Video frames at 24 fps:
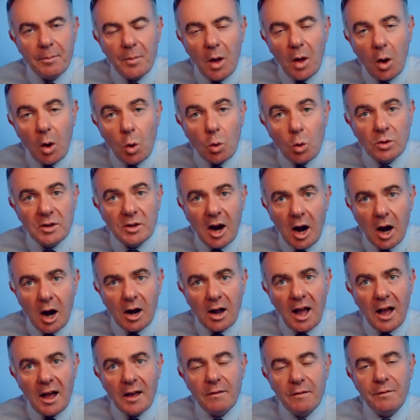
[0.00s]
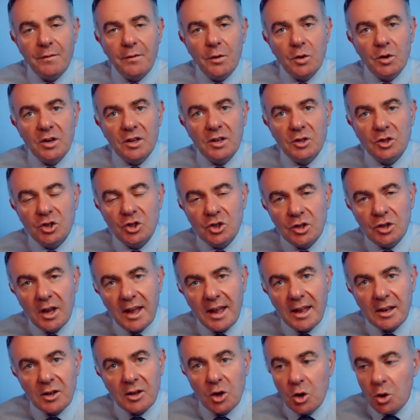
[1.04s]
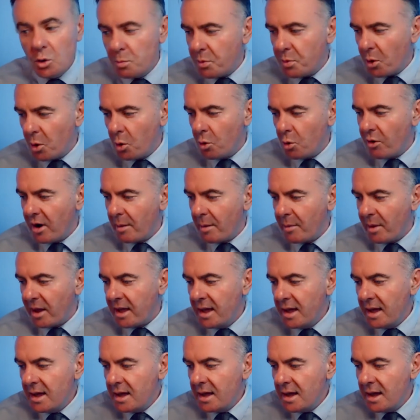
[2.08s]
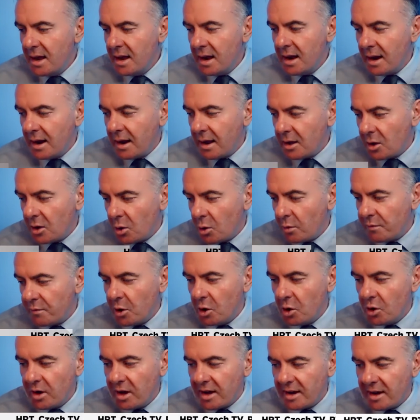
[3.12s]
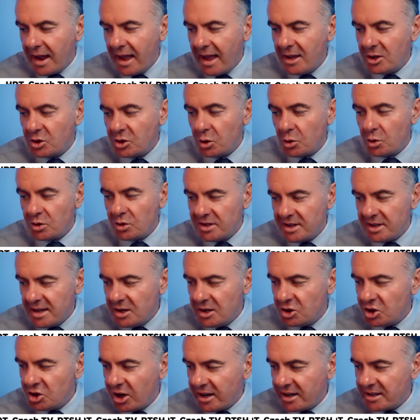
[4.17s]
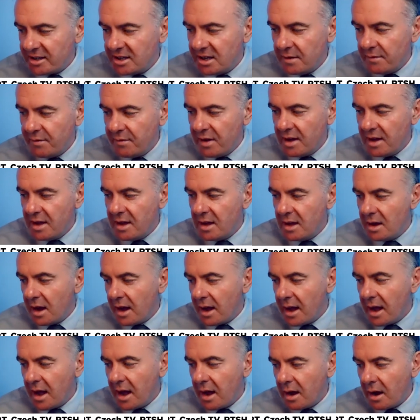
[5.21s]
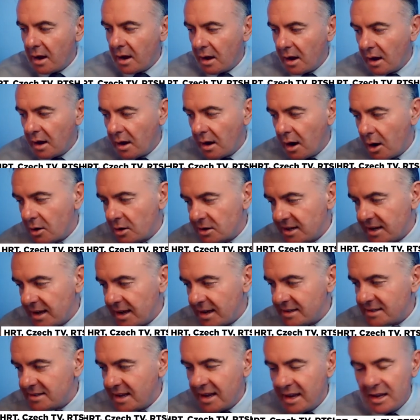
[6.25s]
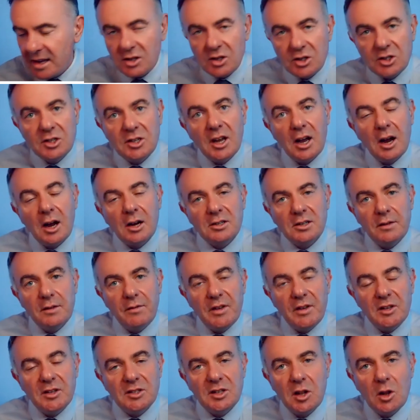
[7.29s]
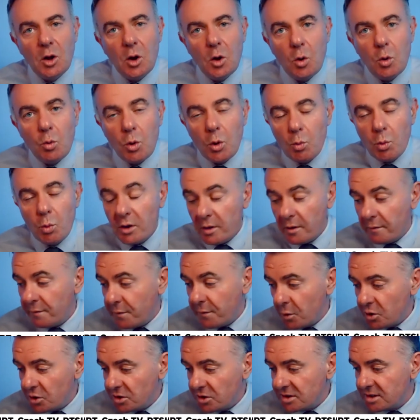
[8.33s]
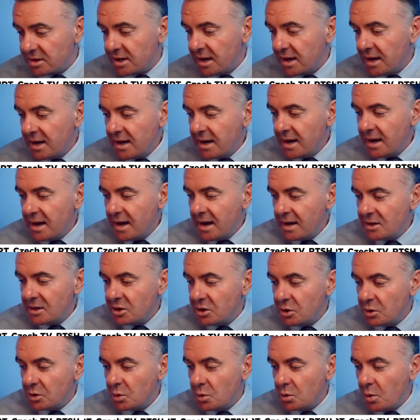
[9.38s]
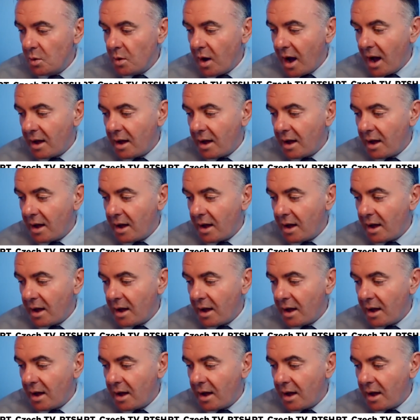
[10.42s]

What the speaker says: old archive footage, new programming. You know, if you look at HRT, Czech TV, RTSH, RTV Slow were one of the first to